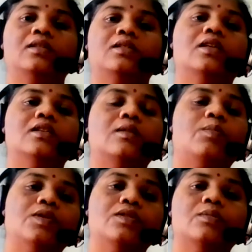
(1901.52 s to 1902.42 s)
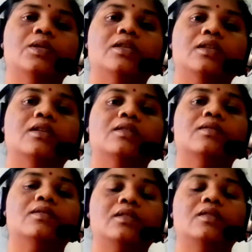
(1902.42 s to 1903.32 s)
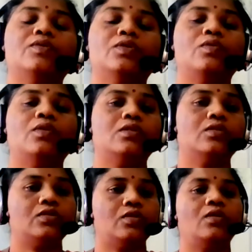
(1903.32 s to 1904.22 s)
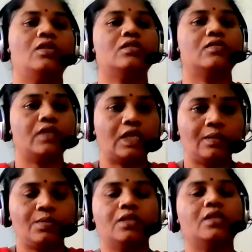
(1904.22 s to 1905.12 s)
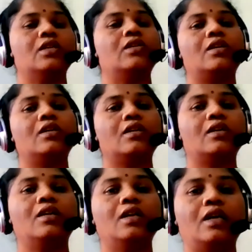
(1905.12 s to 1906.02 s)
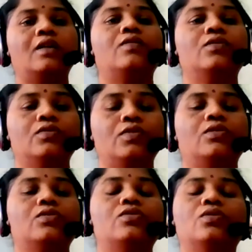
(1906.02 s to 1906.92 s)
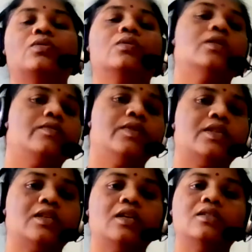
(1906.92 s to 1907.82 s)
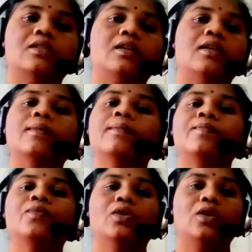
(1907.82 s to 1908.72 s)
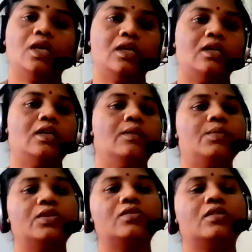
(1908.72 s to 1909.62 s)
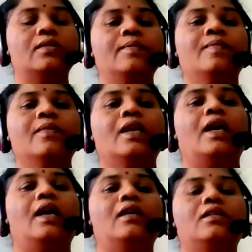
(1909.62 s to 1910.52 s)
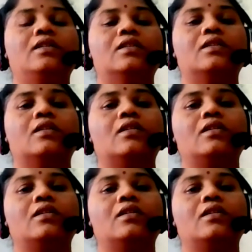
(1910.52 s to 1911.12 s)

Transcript: there is a possibility that if you want to show a lot of empathy or love, you want to show affection, etc., you can hug a person. And here